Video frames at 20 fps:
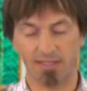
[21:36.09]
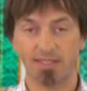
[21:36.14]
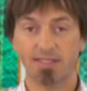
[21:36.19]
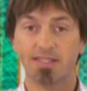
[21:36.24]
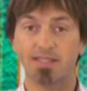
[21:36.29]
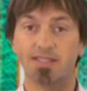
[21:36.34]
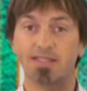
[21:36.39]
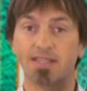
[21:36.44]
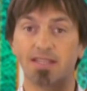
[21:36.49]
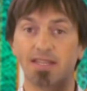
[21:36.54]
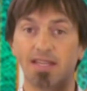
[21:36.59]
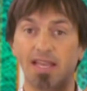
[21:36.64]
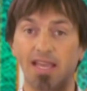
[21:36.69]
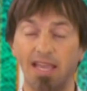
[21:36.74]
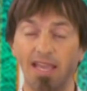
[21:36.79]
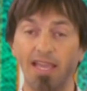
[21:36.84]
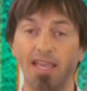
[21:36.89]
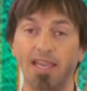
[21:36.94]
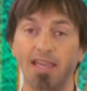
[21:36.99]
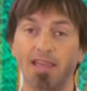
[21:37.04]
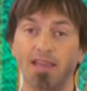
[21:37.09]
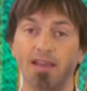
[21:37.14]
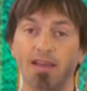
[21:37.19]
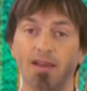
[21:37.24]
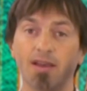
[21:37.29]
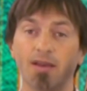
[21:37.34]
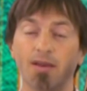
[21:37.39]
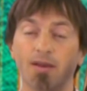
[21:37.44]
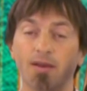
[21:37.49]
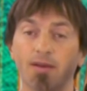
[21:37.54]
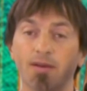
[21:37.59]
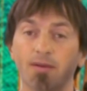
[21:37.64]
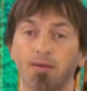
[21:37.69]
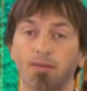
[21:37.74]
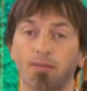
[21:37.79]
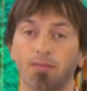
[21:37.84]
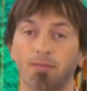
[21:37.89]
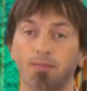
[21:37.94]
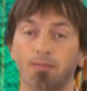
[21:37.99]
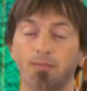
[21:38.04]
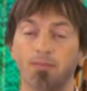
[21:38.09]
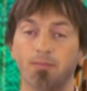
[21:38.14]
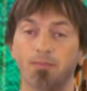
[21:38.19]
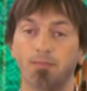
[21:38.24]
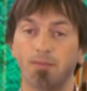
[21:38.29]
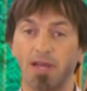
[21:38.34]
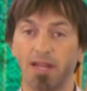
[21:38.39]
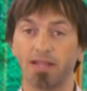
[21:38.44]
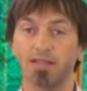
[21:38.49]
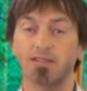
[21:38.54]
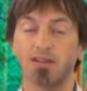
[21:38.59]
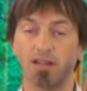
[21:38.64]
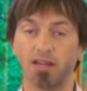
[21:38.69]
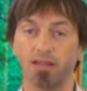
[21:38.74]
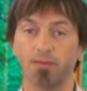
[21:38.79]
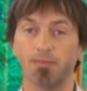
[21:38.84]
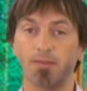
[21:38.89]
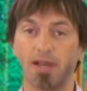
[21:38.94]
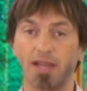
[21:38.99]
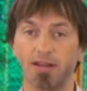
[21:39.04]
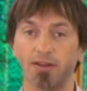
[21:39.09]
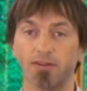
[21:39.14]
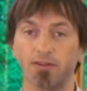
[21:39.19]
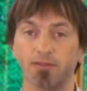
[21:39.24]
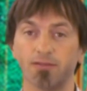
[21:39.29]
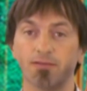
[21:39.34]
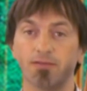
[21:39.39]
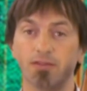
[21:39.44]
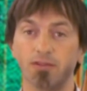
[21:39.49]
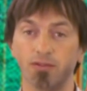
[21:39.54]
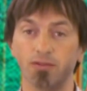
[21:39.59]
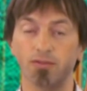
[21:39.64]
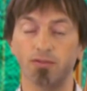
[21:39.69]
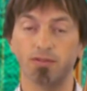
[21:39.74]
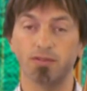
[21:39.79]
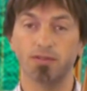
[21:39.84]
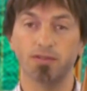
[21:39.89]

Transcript: This is an A pentatonic minor flute.